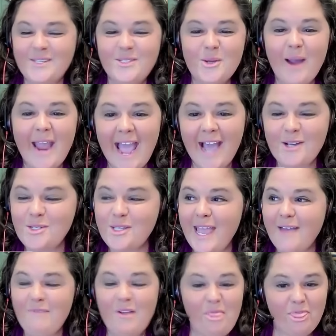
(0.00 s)
So I actually
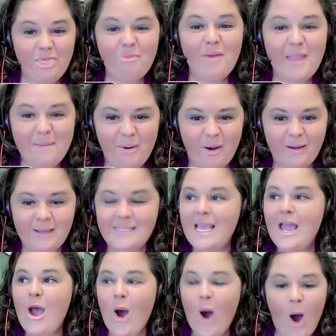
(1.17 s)
have three books,
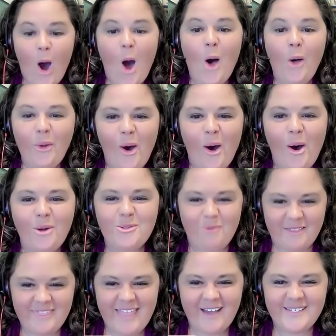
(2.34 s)
all called
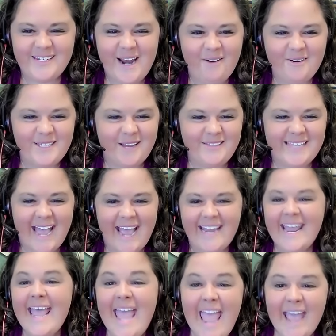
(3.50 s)
1000 Hours
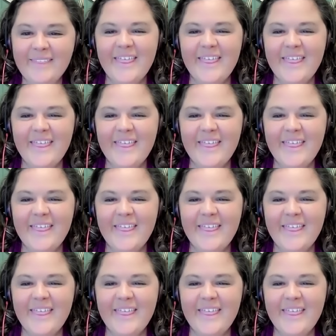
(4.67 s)
Outside. And